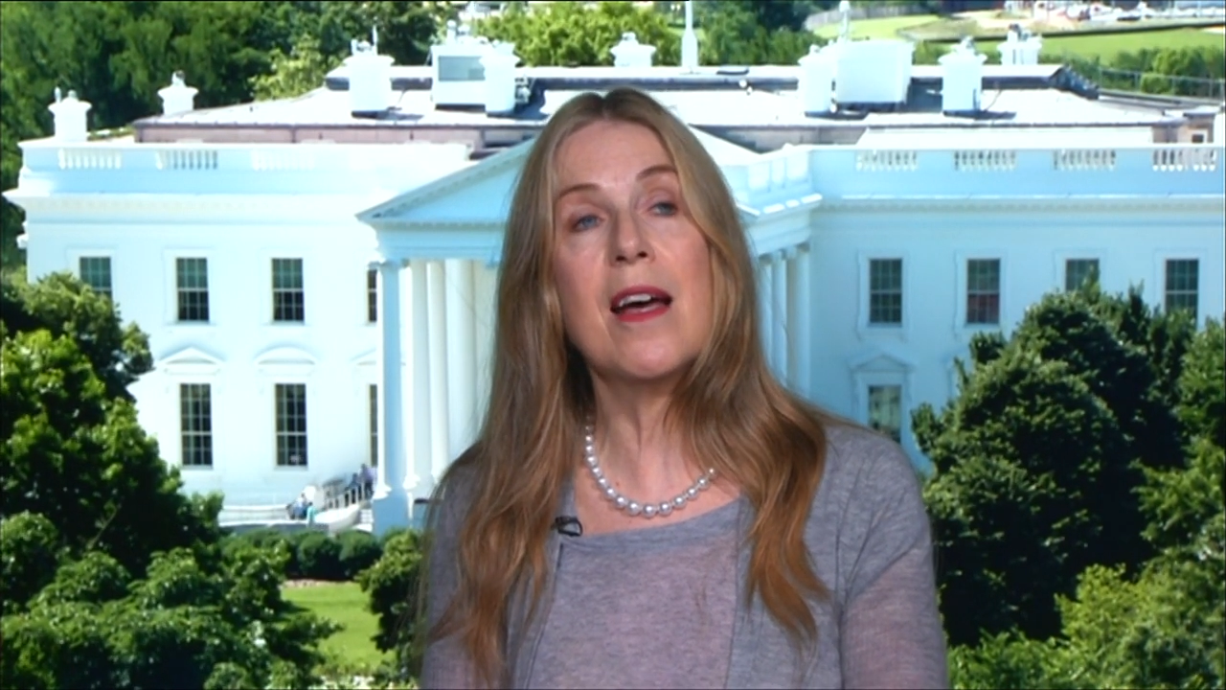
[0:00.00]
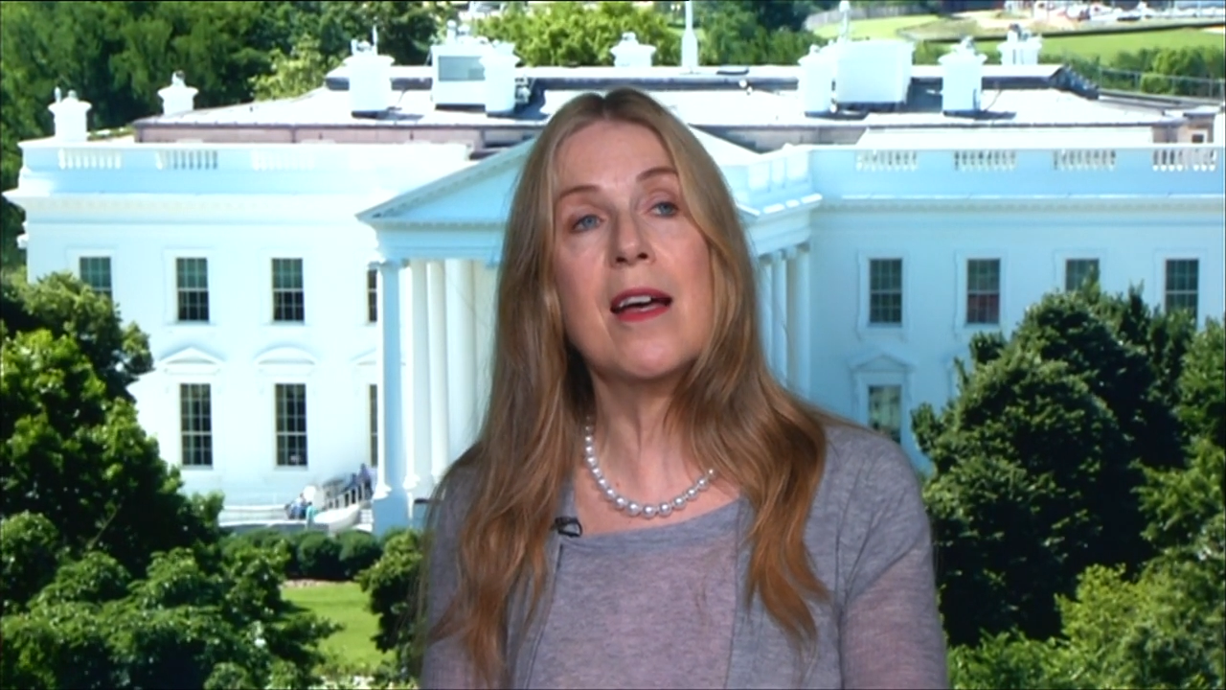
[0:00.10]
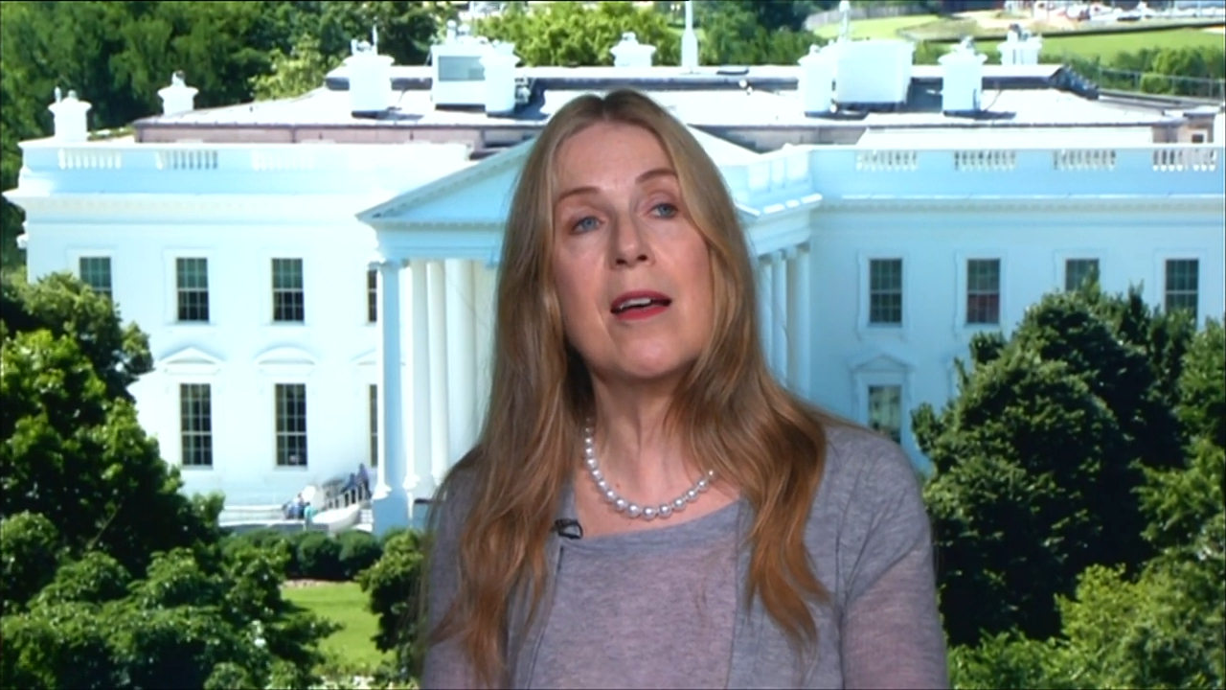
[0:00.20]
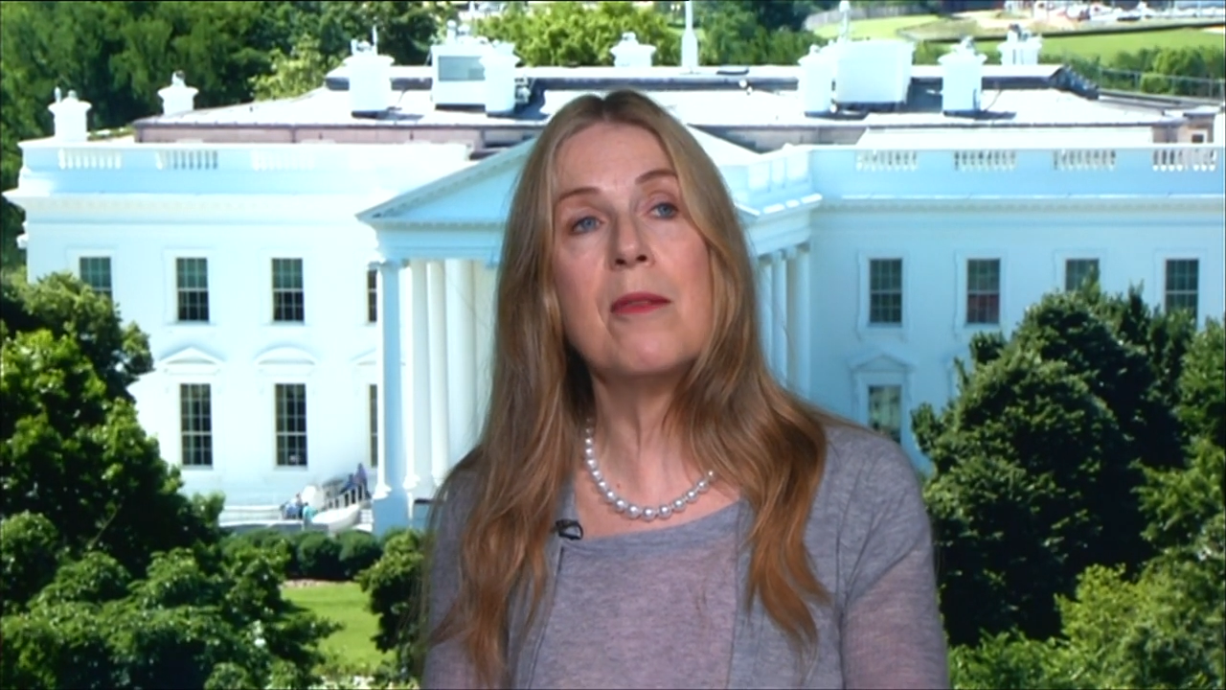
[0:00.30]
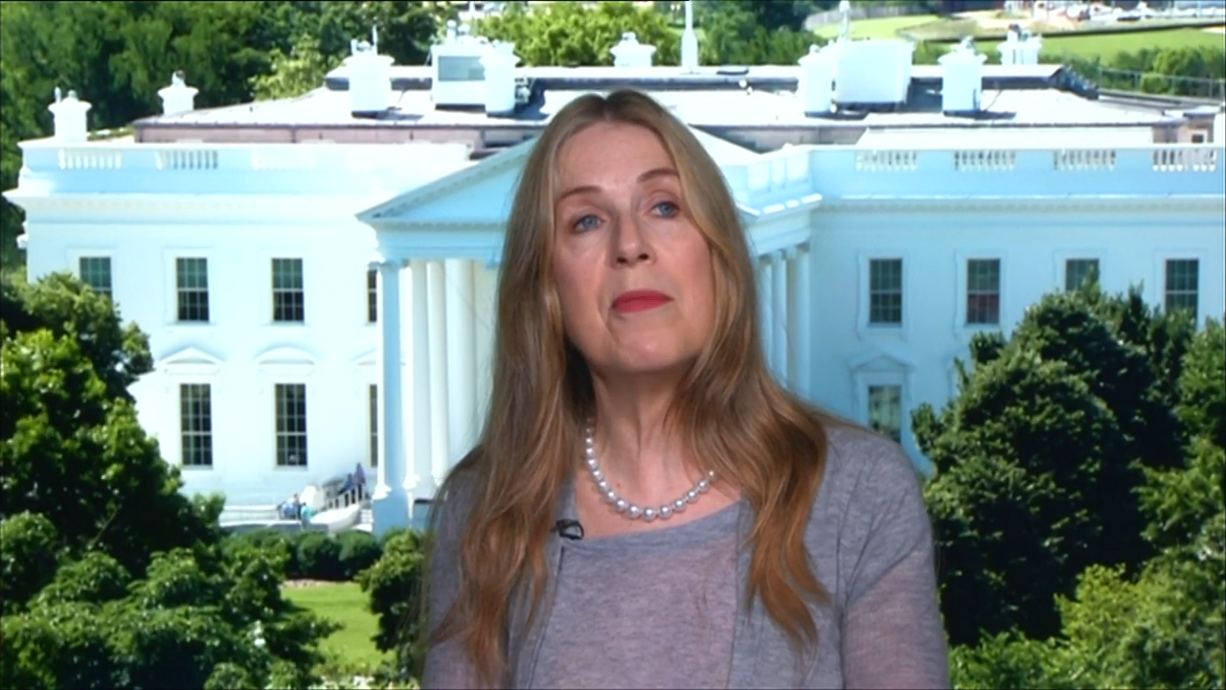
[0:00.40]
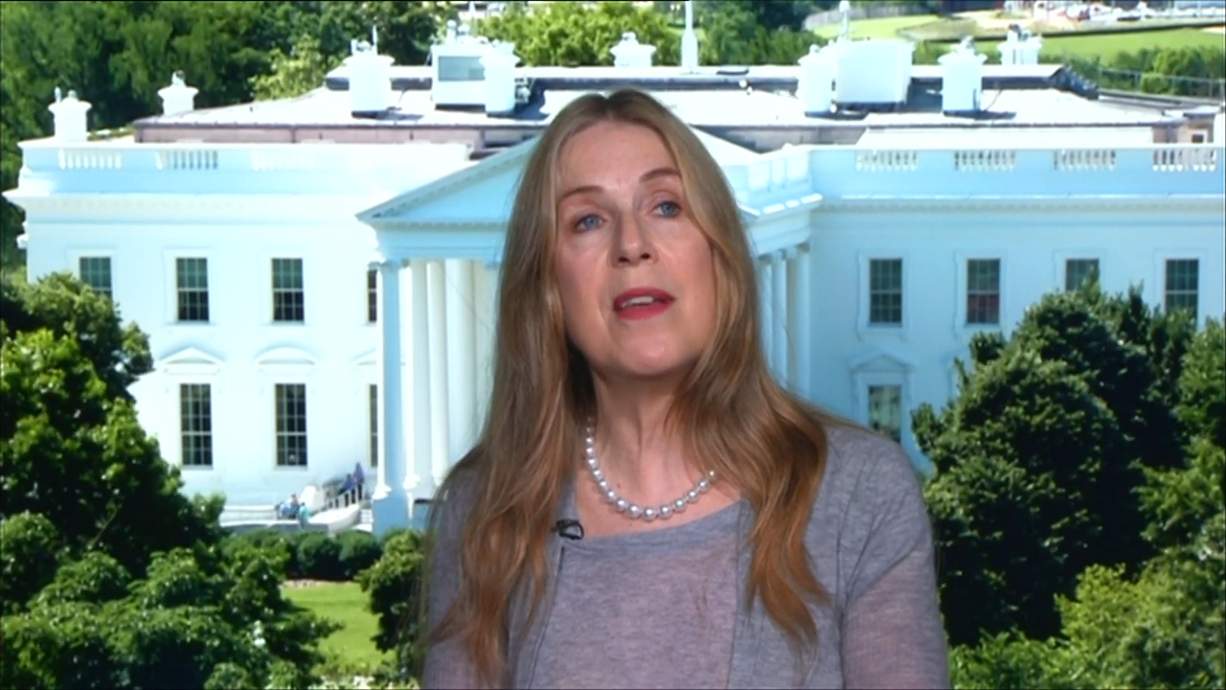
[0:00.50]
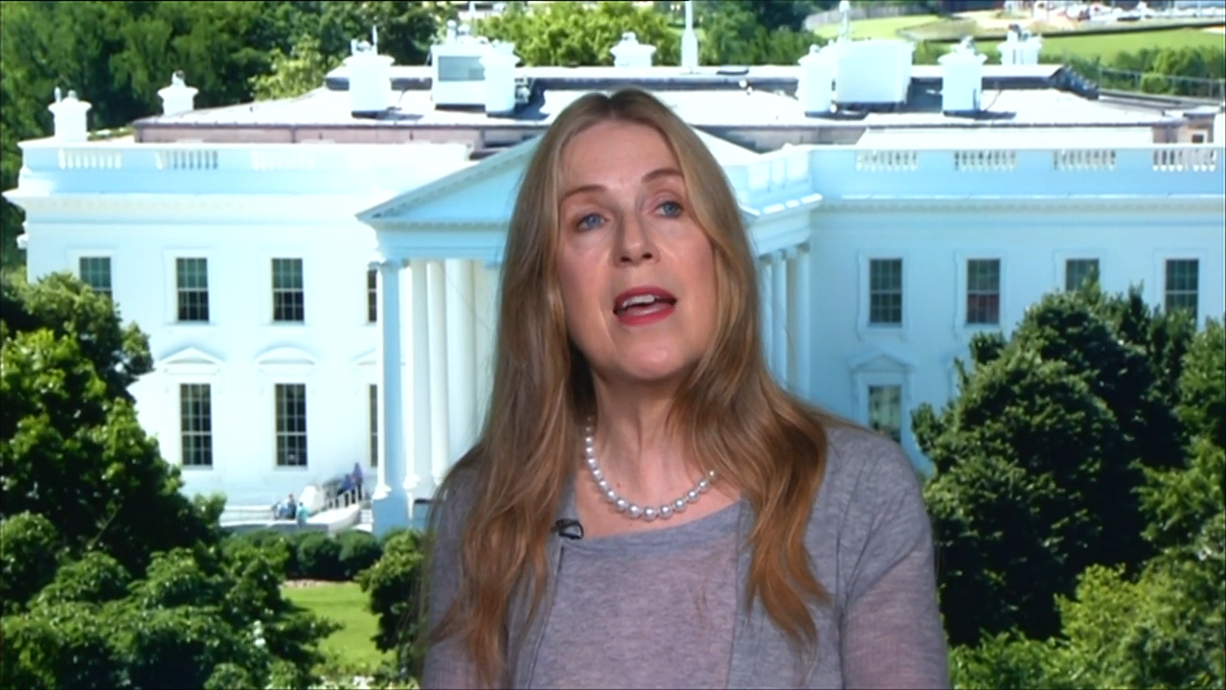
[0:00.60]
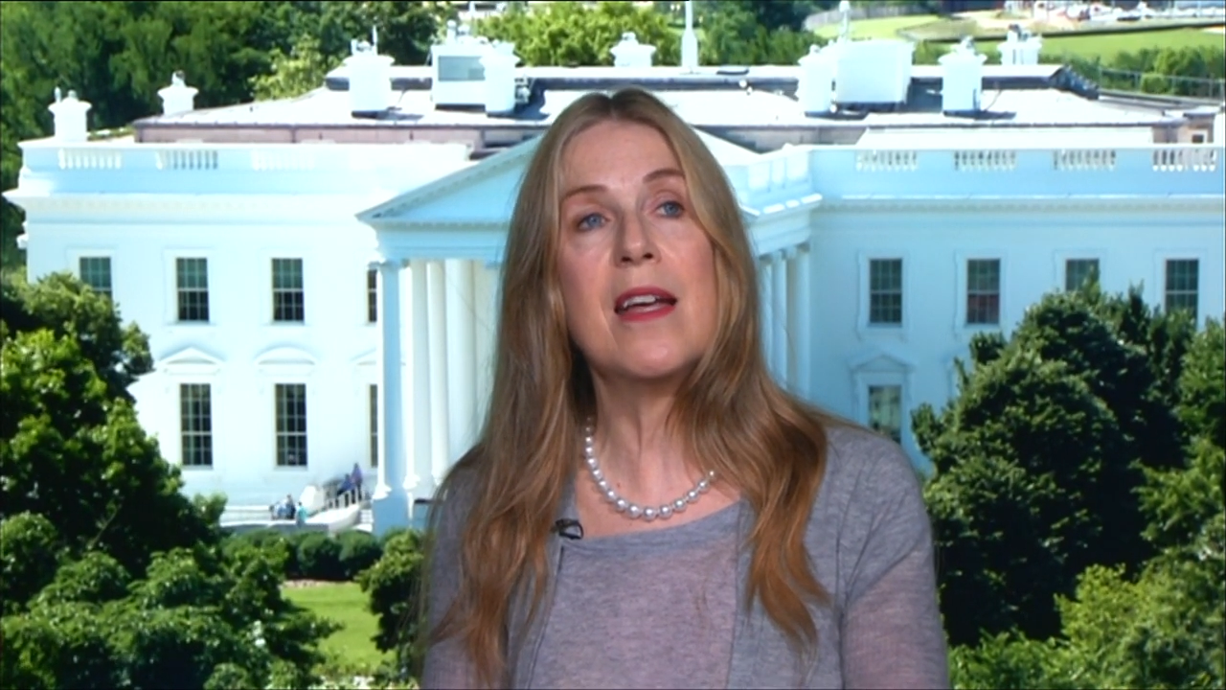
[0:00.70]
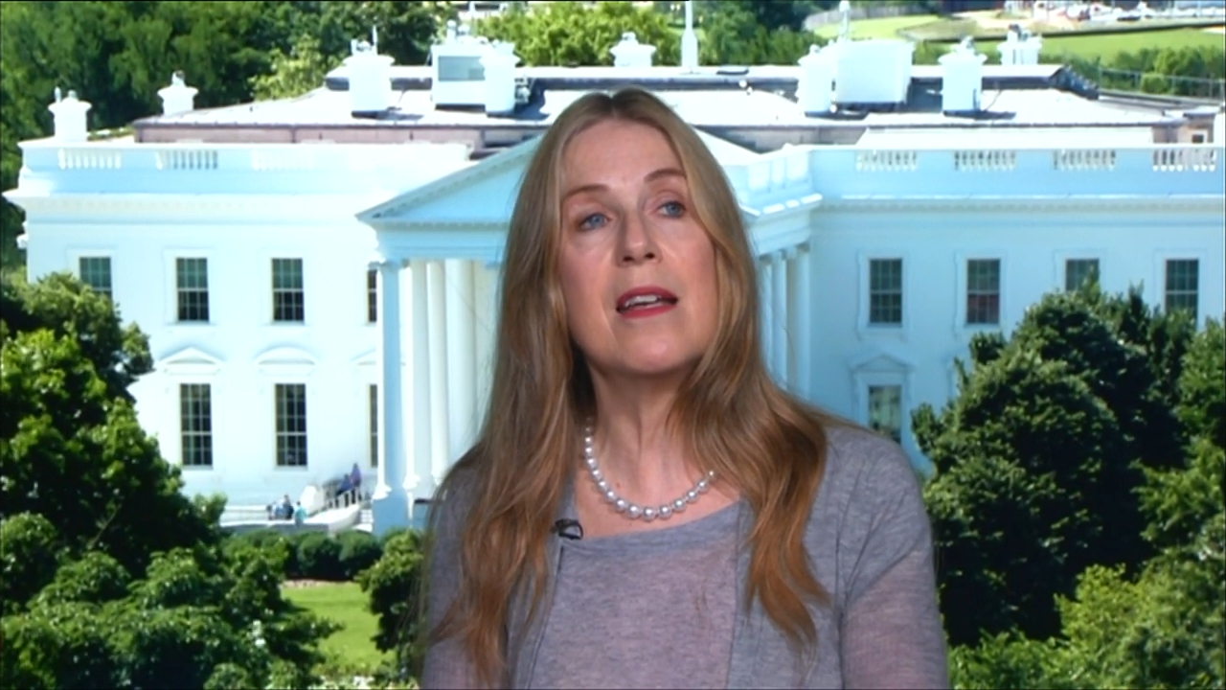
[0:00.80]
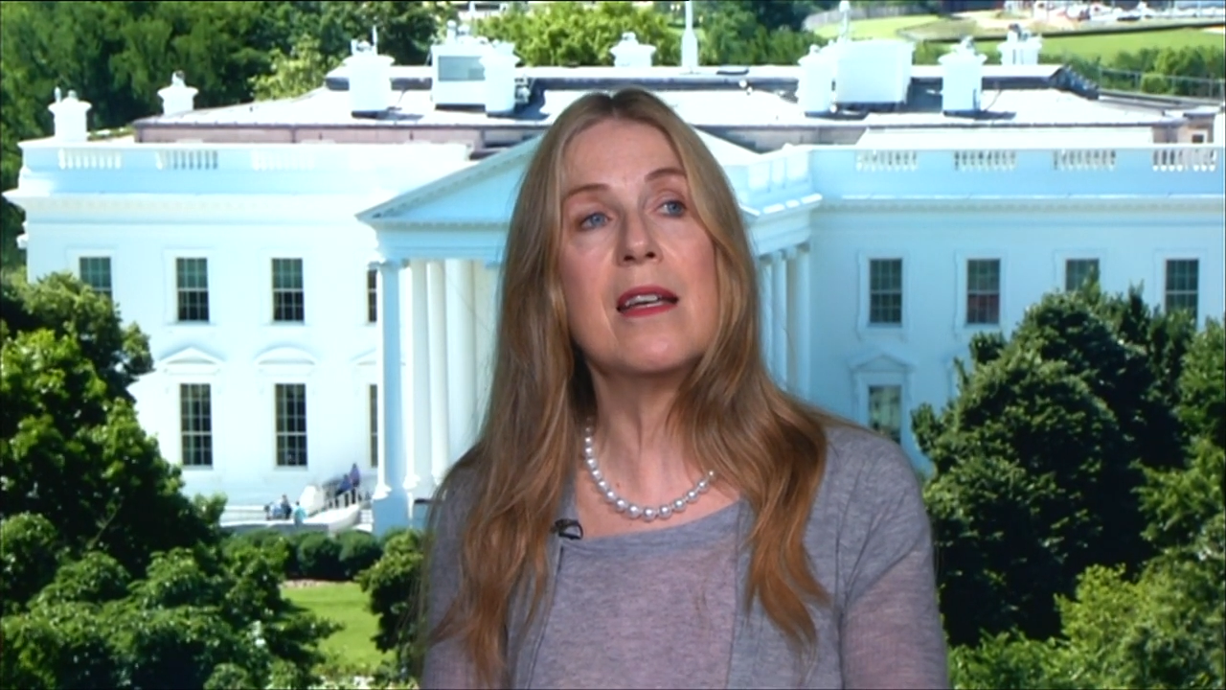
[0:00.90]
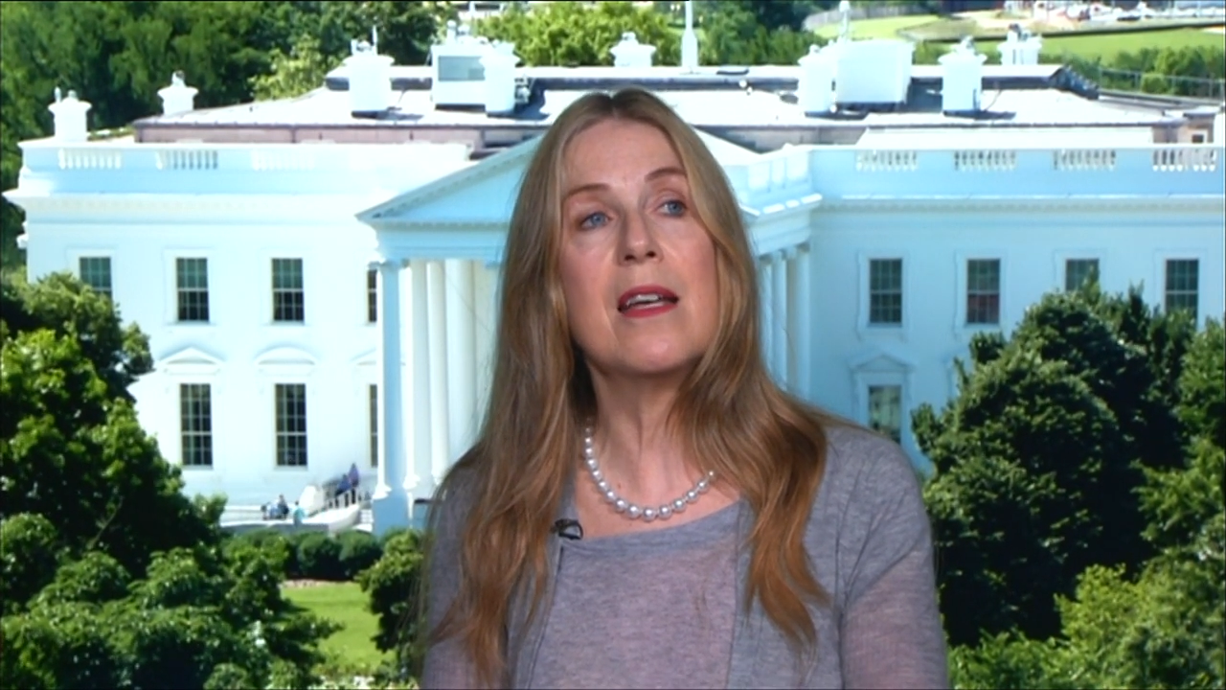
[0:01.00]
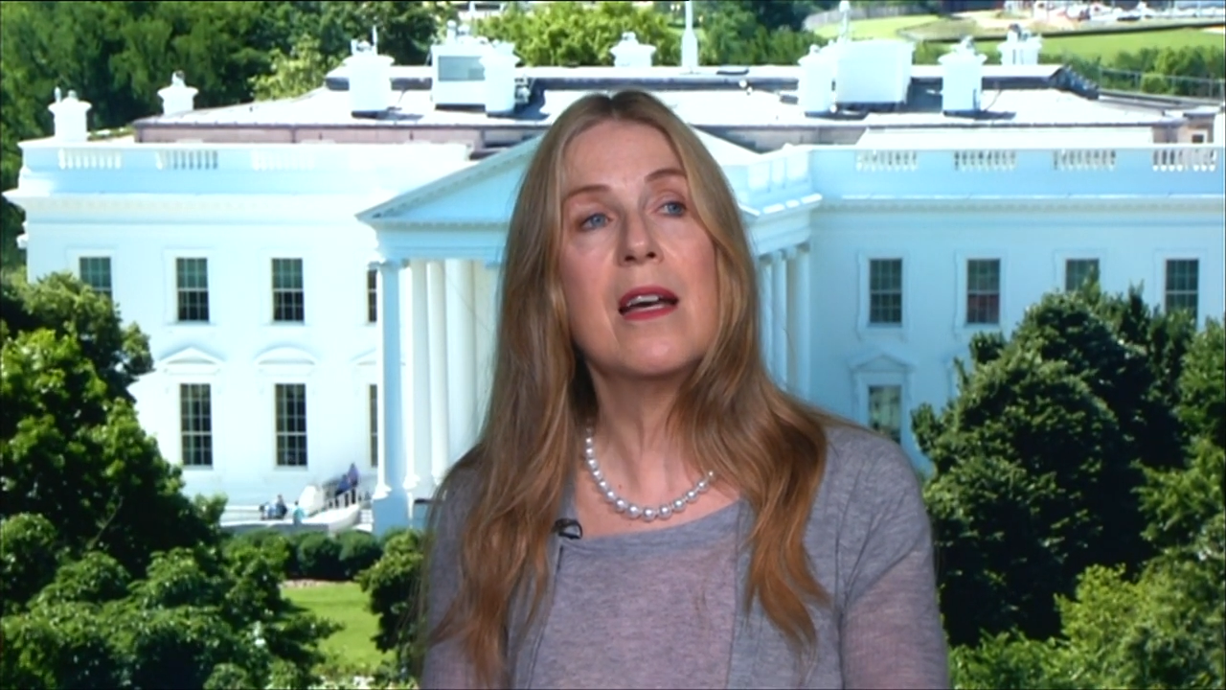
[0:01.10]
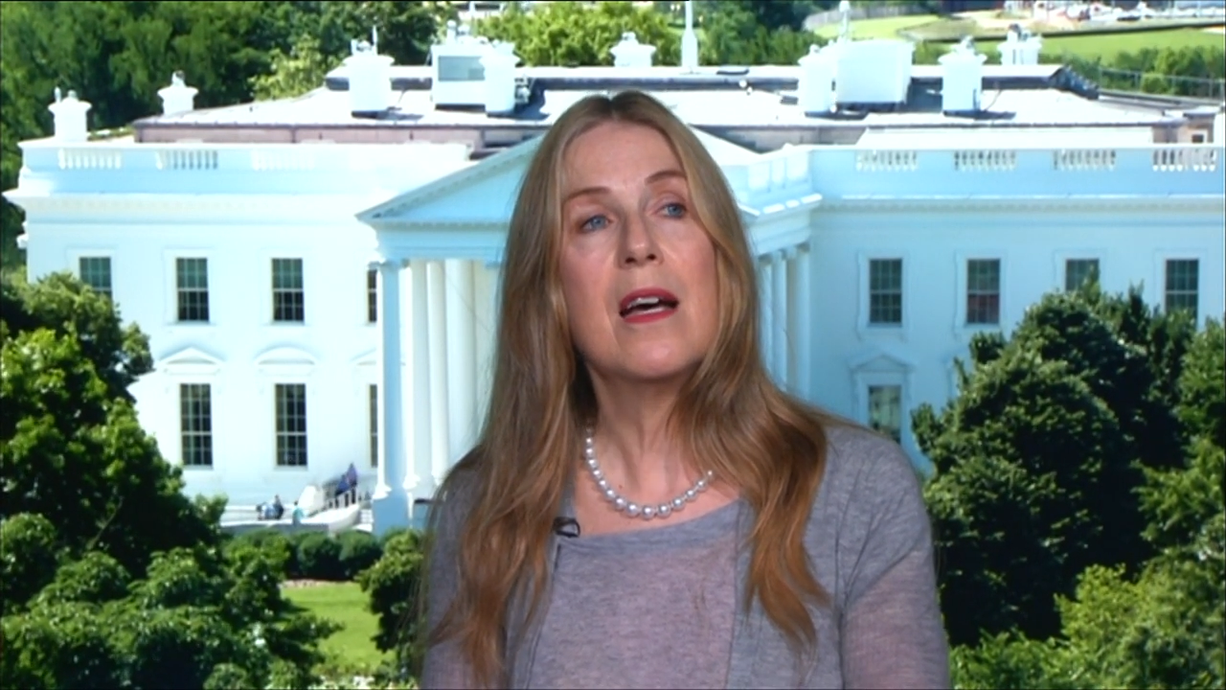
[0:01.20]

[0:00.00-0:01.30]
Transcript: um, and